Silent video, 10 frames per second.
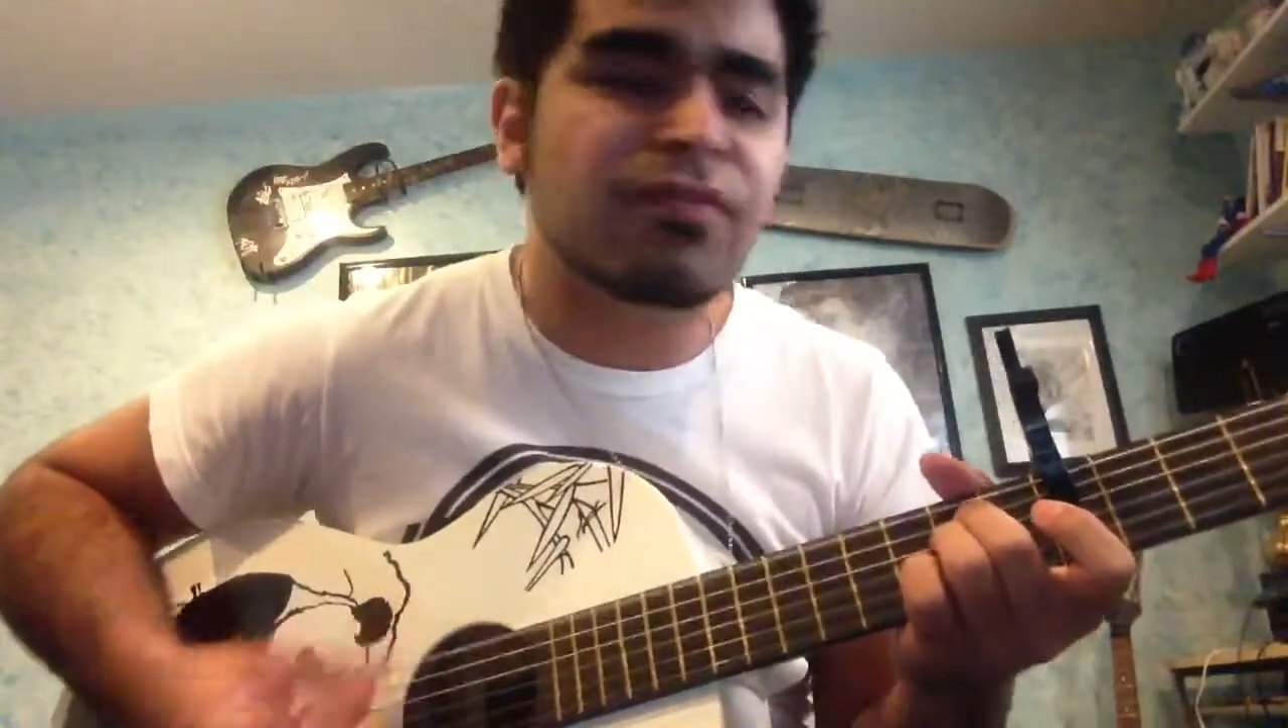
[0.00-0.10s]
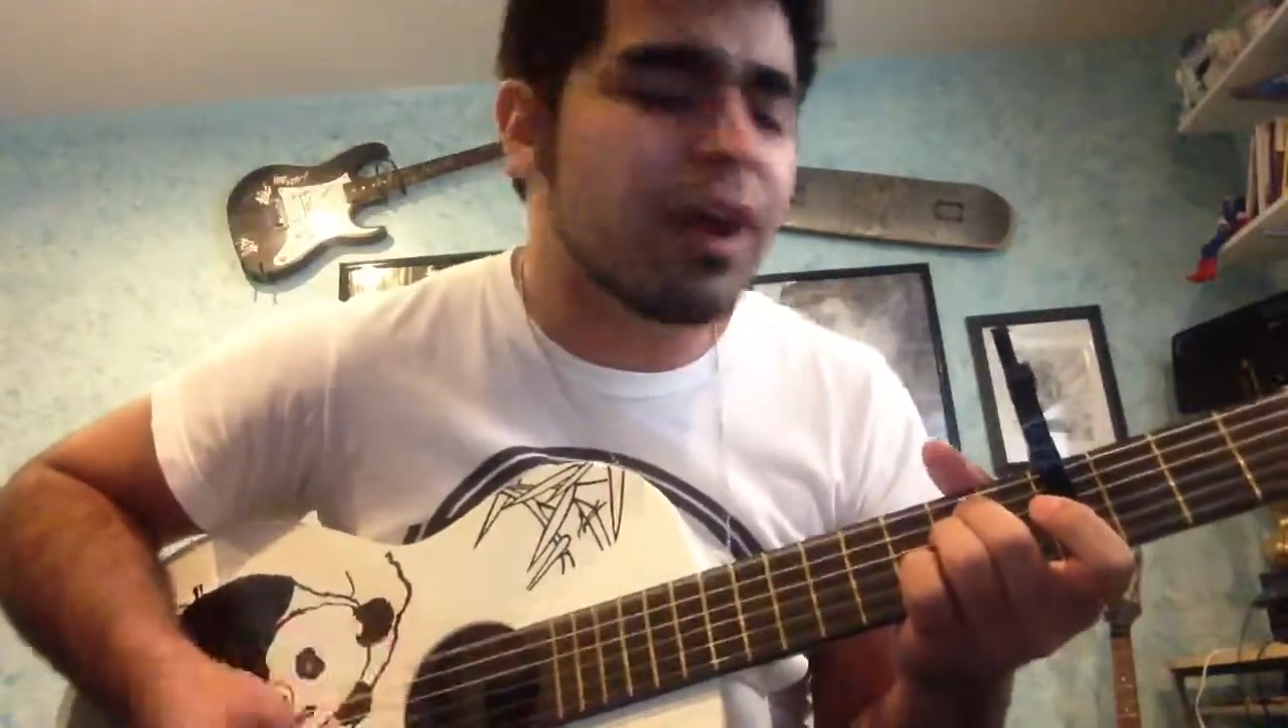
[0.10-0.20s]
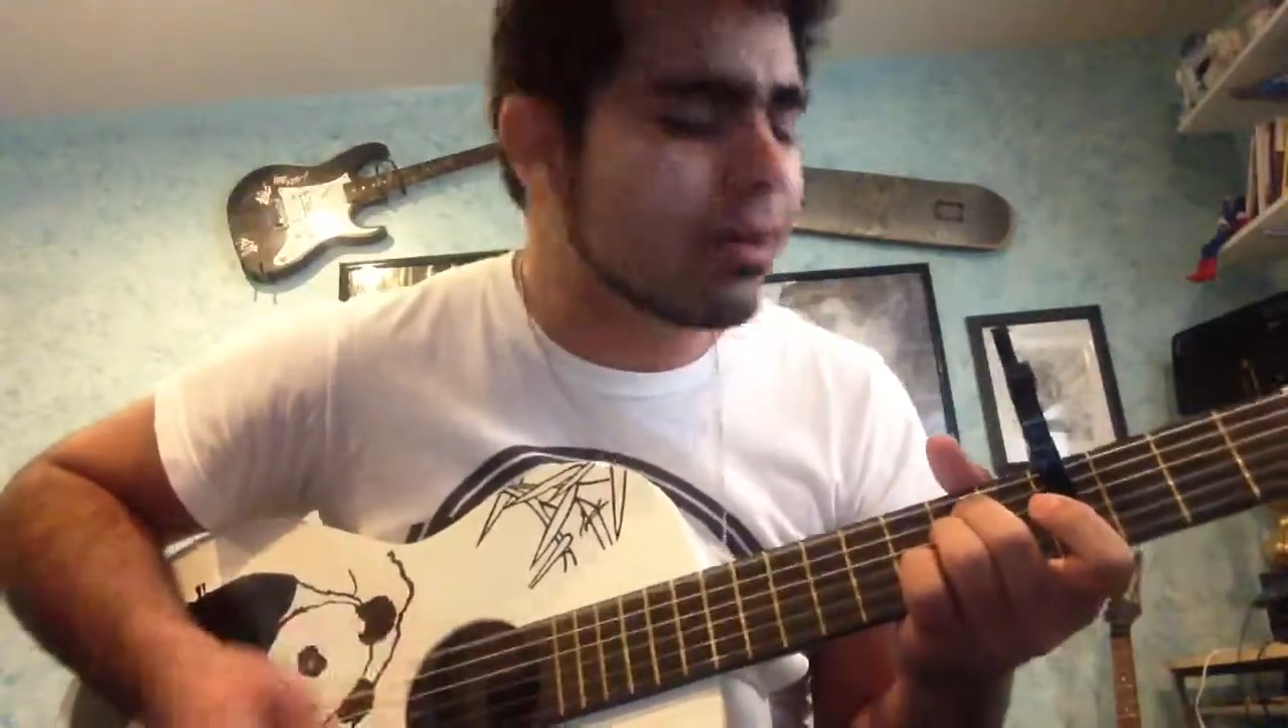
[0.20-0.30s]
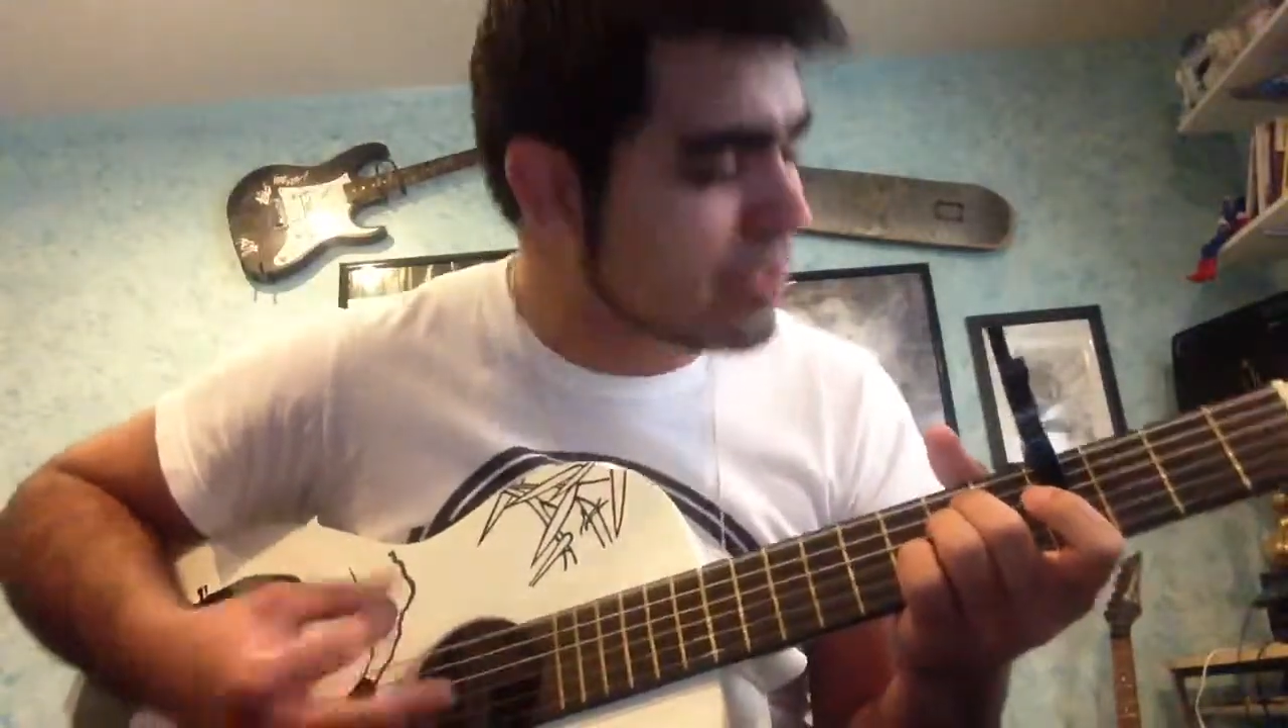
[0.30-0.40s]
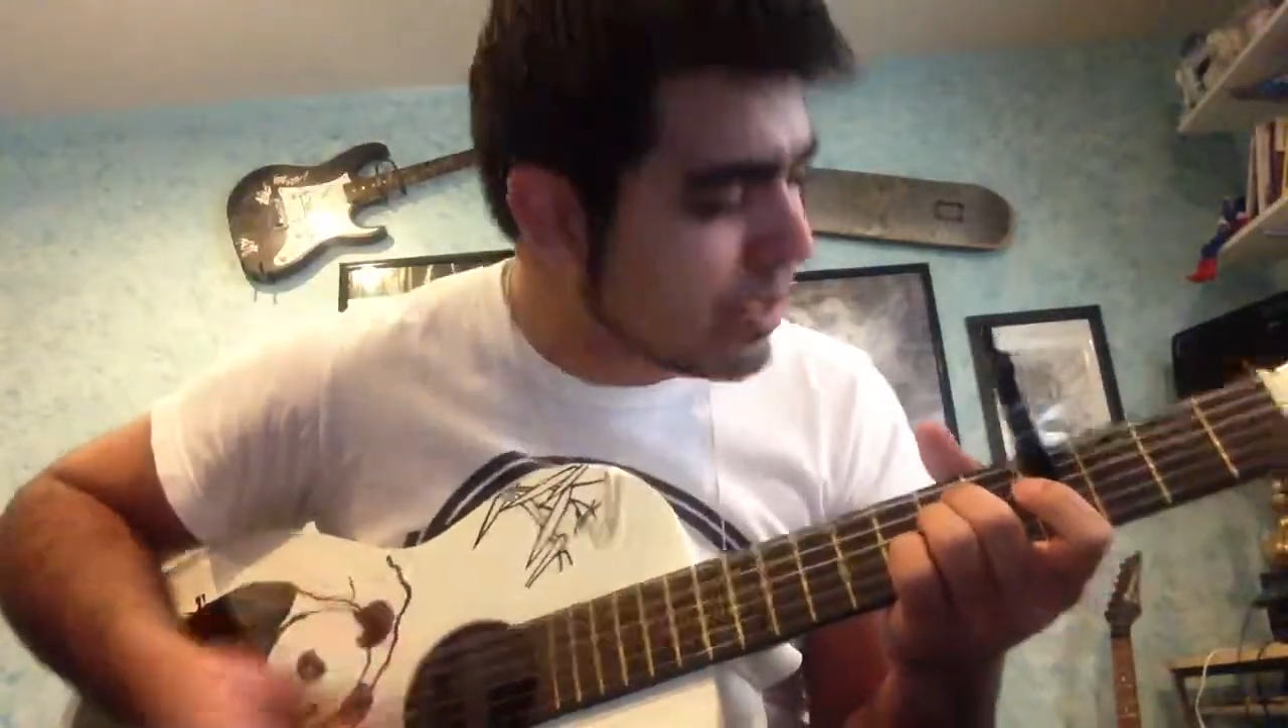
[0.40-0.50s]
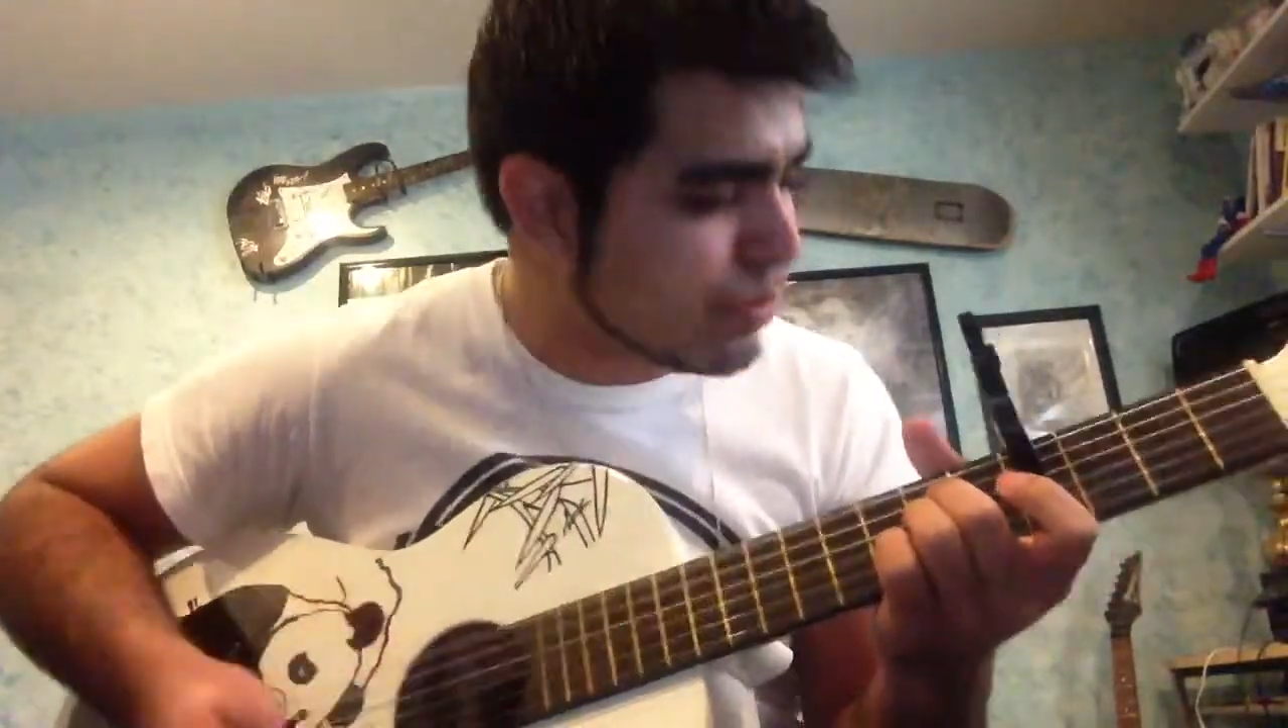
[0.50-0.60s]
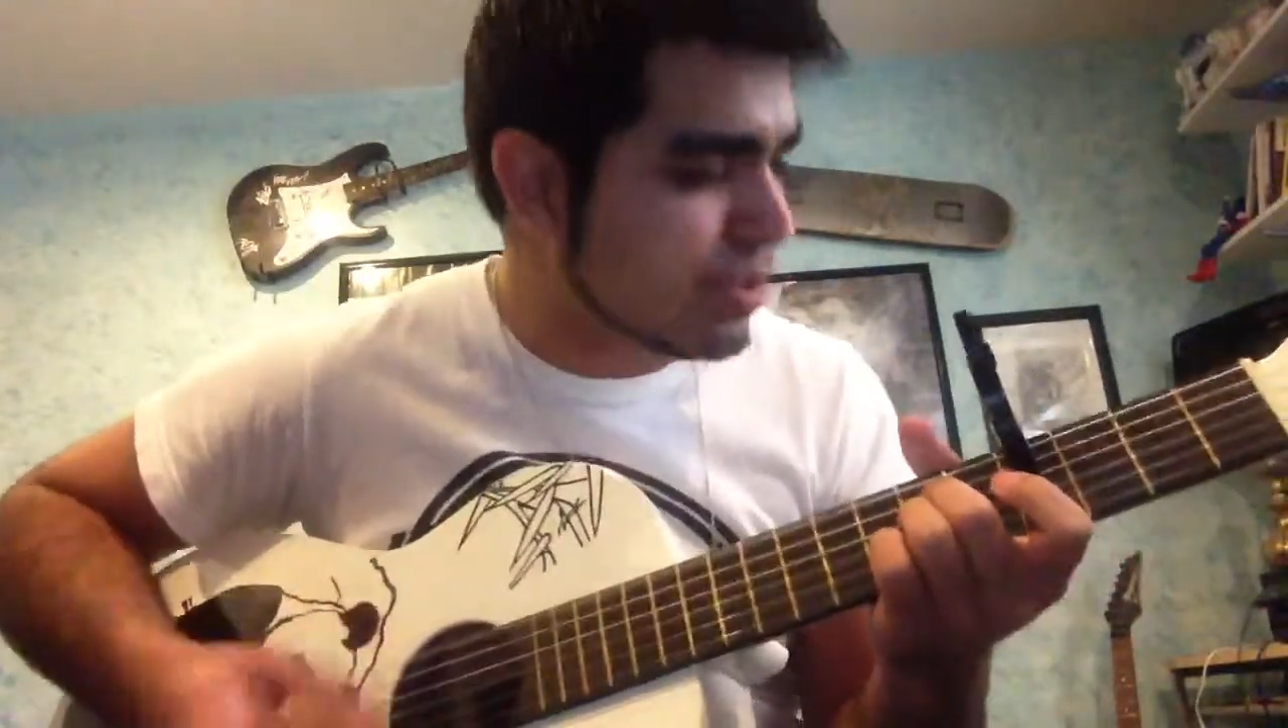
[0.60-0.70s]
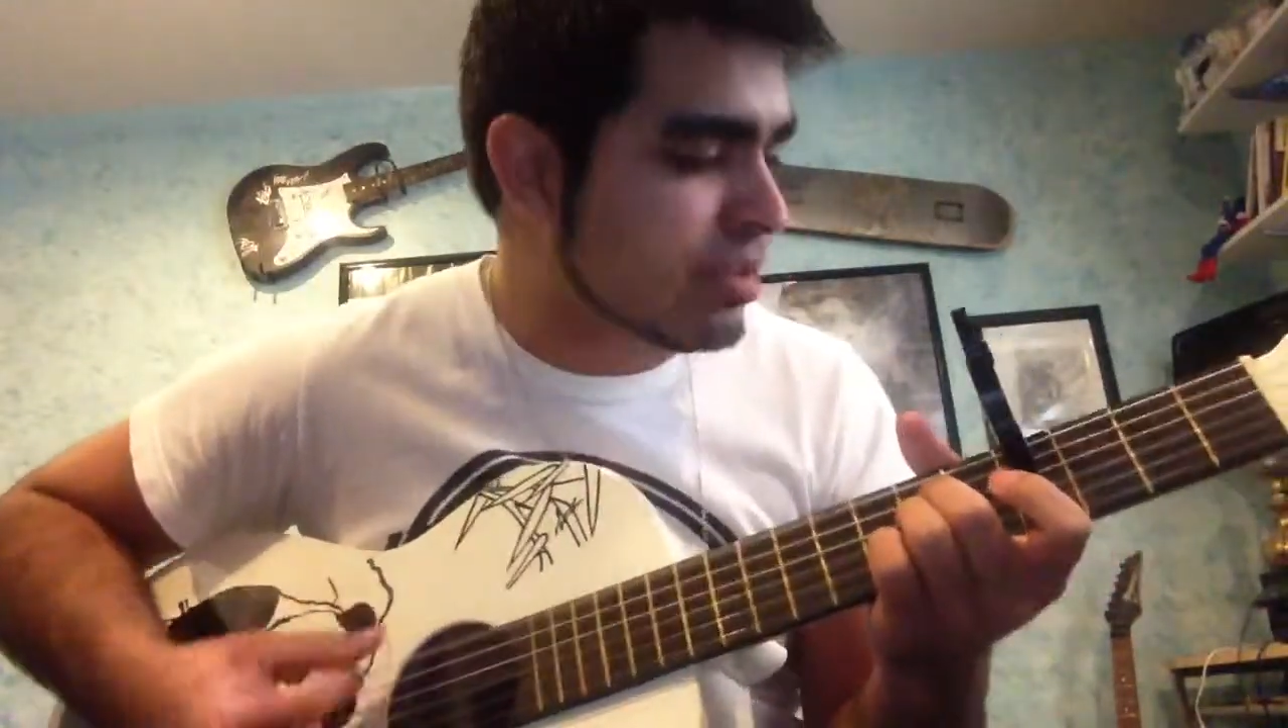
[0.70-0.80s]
fogged up the